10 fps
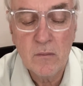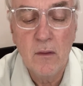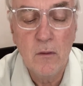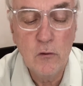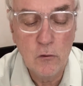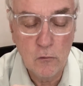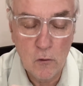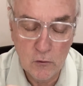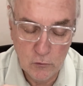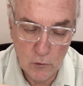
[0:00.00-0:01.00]
This is an
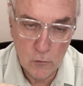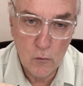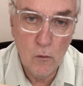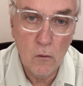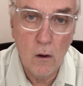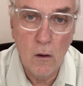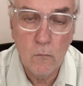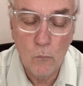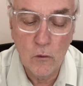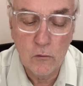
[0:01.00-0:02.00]
ICU call
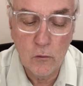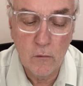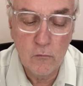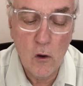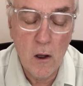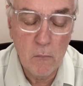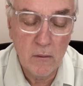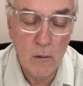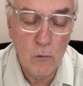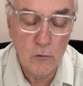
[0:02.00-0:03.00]
on what sort of timing
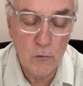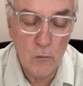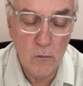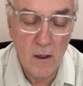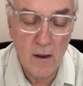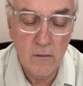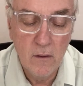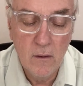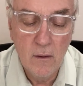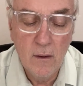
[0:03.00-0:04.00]
they want to do that.
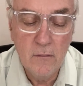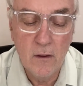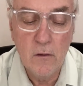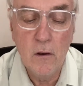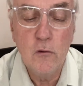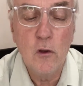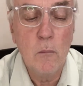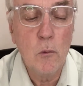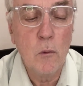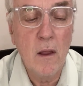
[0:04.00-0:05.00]
Now the only time
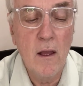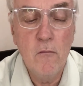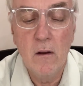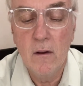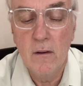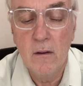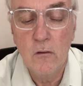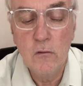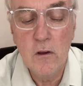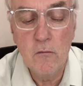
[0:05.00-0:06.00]
you would ever
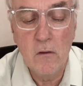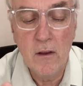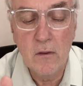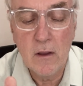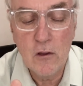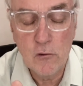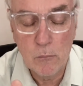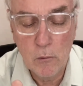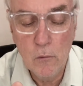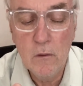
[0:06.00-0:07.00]
deflate the gastric
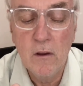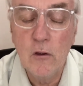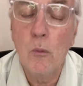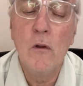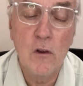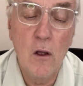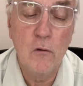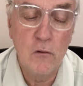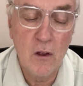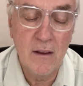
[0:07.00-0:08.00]
balloon is when you're going
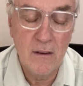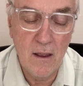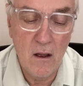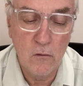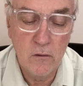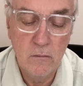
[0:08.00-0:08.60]
to take it out.